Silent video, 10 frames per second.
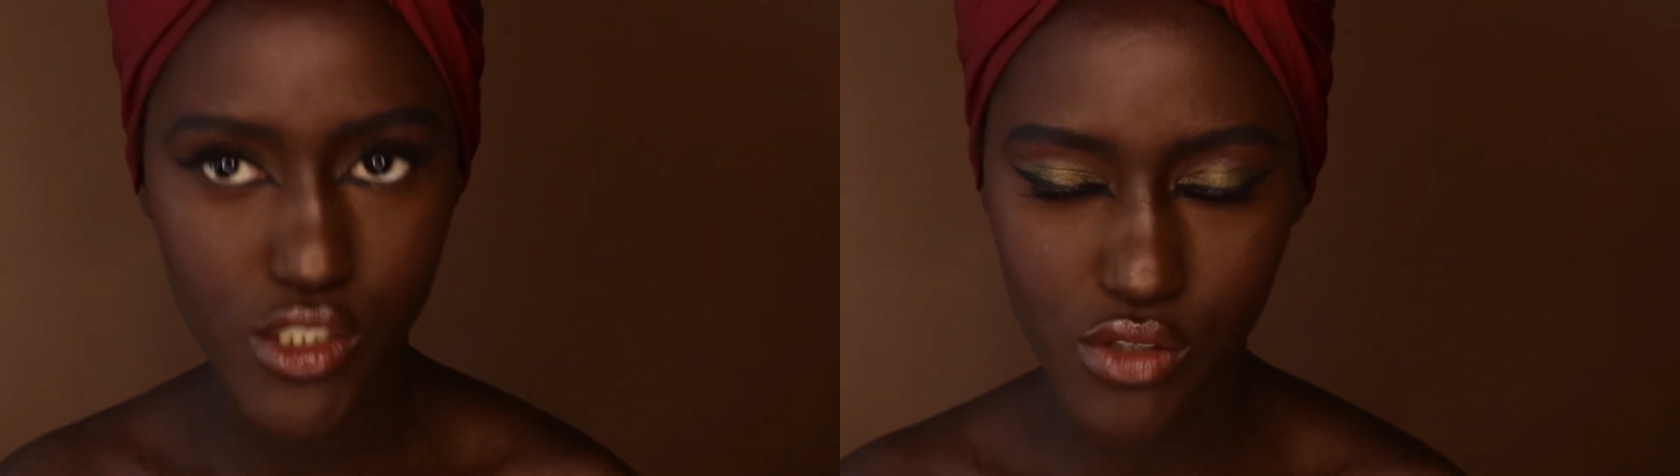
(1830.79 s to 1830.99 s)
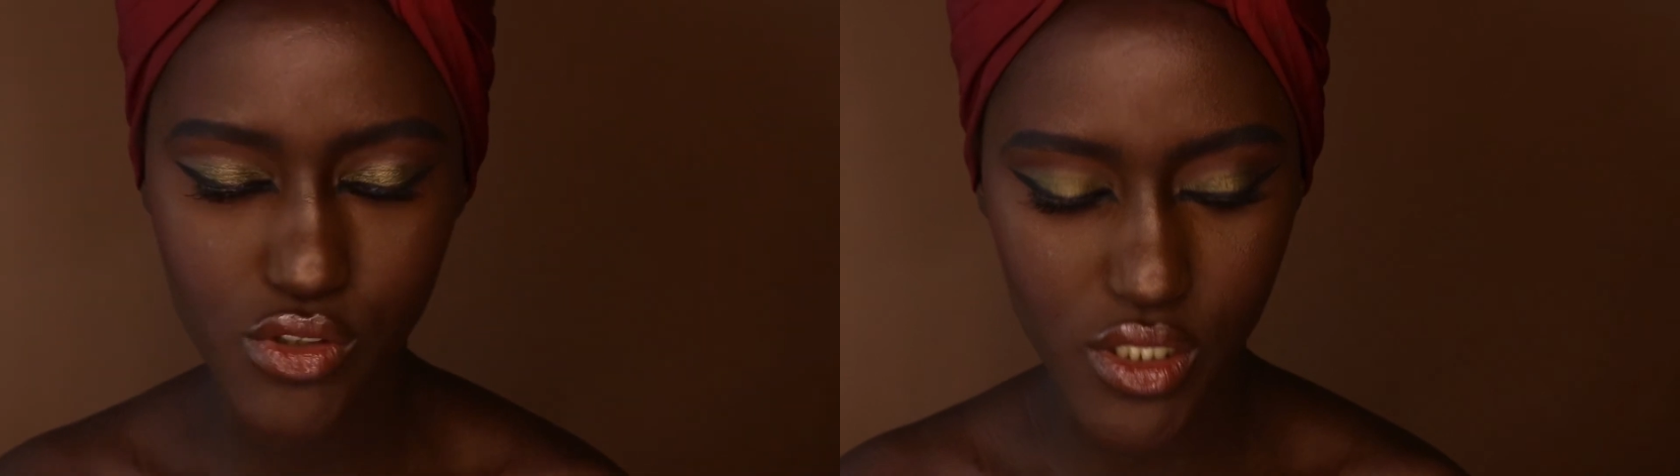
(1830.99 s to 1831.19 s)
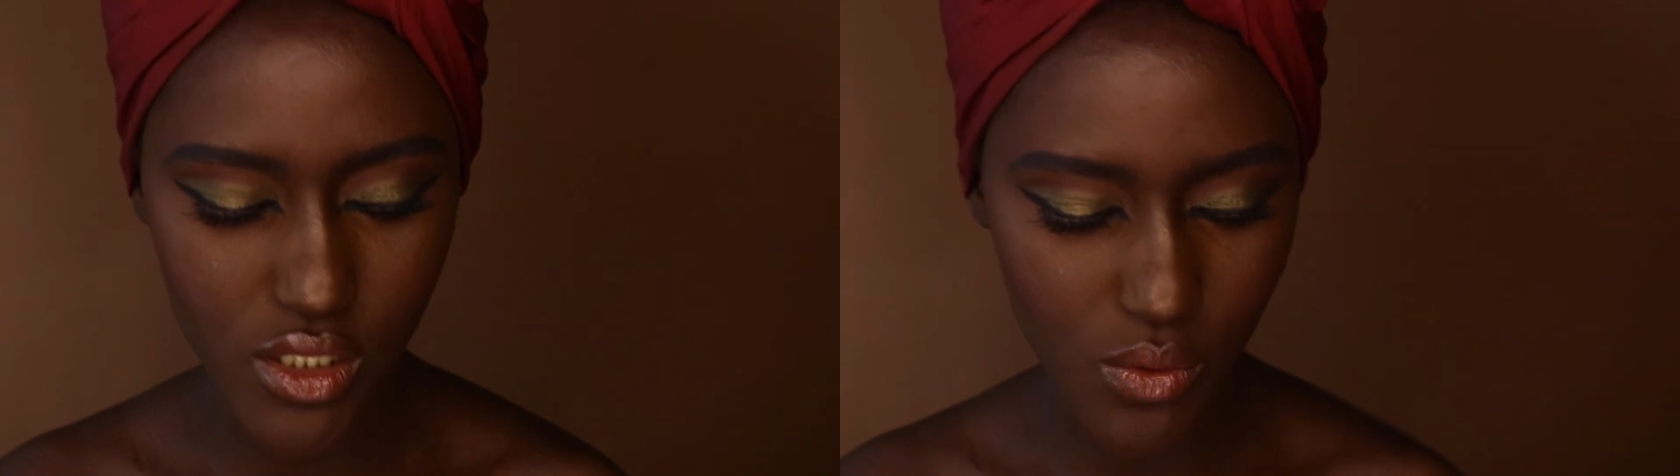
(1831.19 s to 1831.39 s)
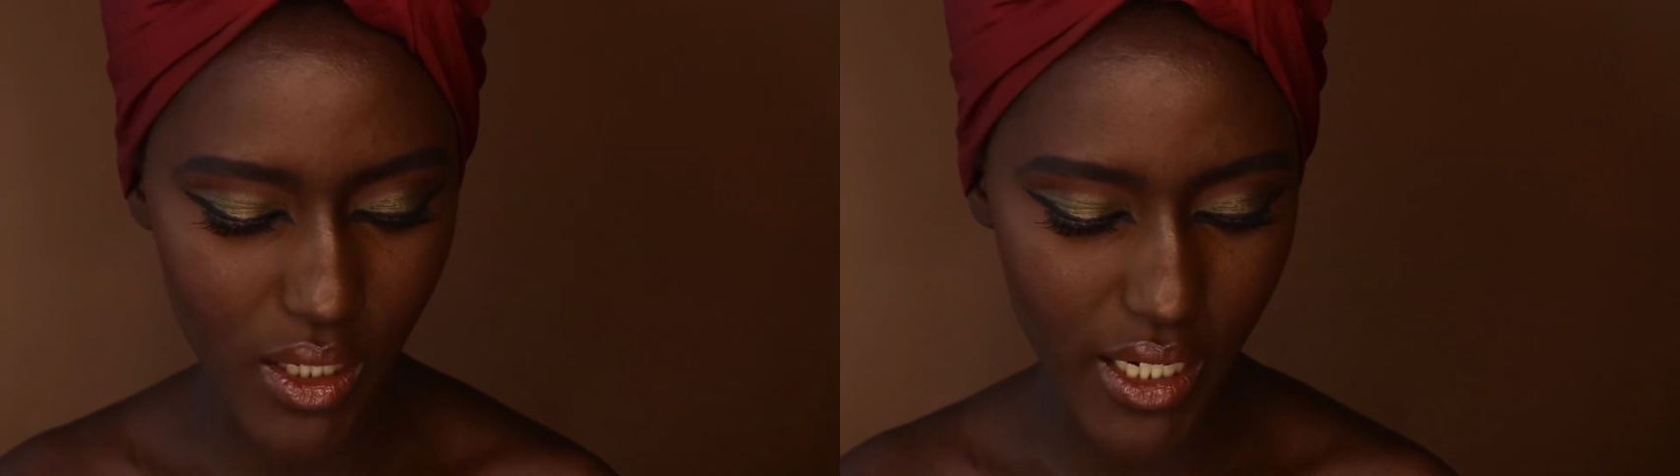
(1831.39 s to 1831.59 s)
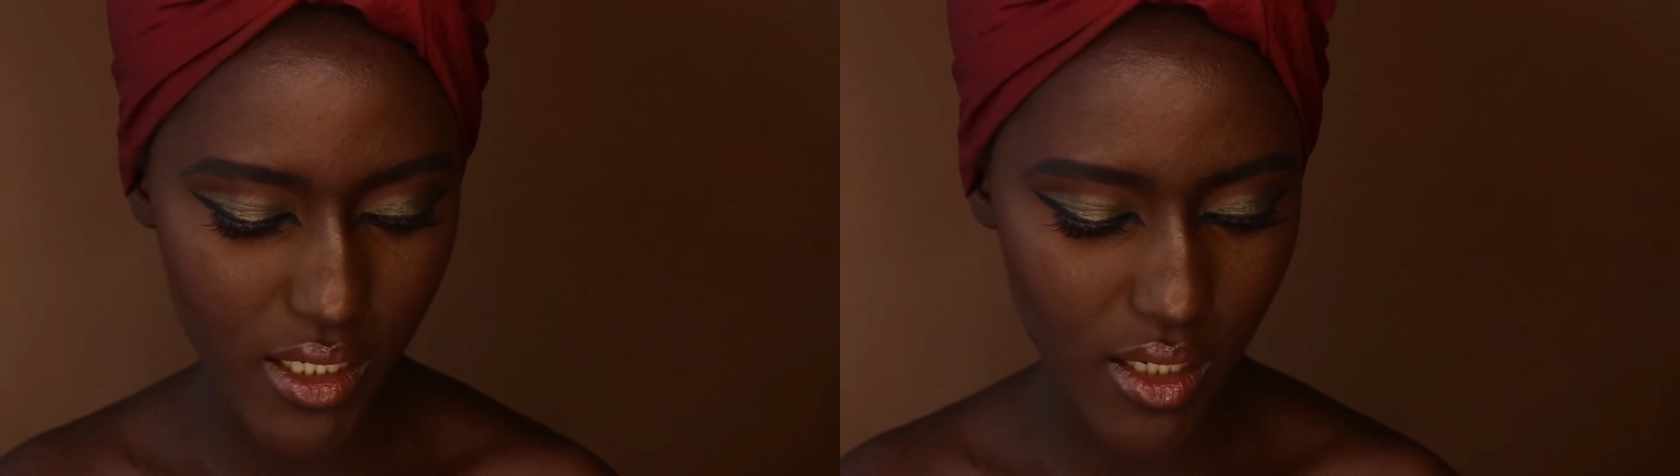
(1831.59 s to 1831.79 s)
don't drink the
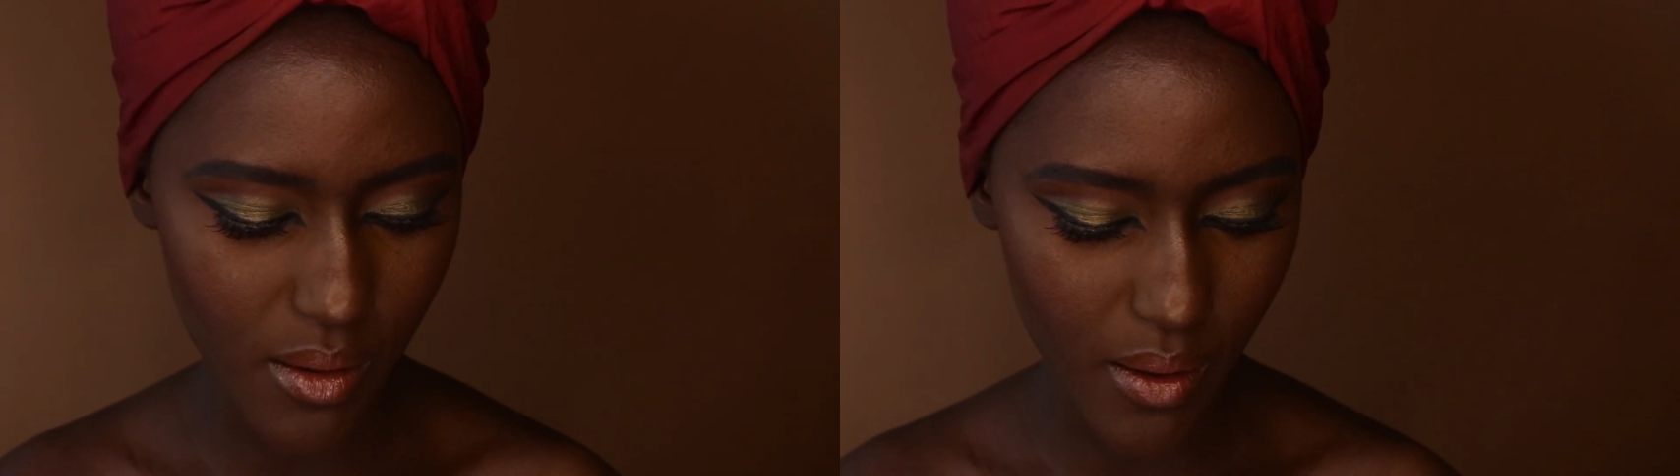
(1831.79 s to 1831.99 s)
wine,